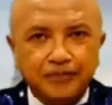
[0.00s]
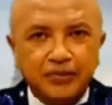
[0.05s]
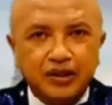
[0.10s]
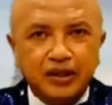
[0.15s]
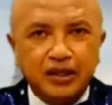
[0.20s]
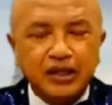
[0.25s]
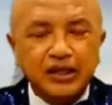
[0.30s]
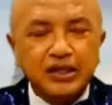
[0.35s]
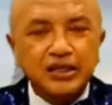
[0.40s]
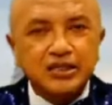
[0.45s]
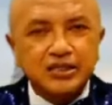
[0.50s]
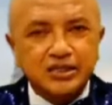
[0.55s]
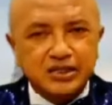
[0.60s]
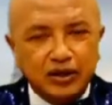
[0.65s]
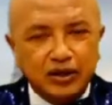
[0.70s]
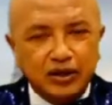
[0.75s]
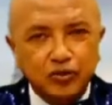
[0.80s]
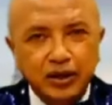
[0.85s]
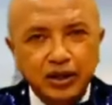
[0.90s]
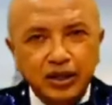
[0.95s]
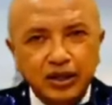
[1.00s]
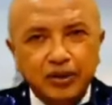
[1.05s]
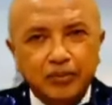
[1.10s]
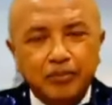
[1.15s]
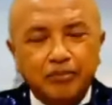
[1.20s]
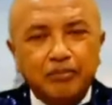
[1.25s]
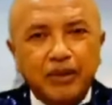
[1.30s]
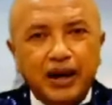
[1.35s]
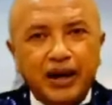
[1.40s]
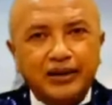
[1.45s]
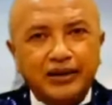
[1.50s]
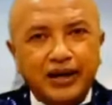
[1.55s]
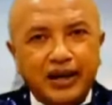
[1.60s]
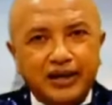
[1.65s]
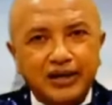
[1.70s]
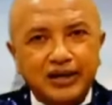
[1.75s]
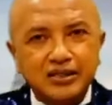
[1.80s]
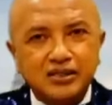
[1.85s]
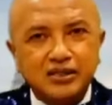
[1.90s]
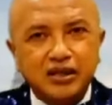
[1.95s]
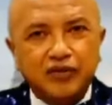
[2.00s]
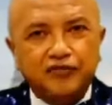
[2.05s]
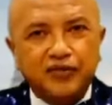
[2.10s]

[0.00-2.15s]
1000 BCE. So that means that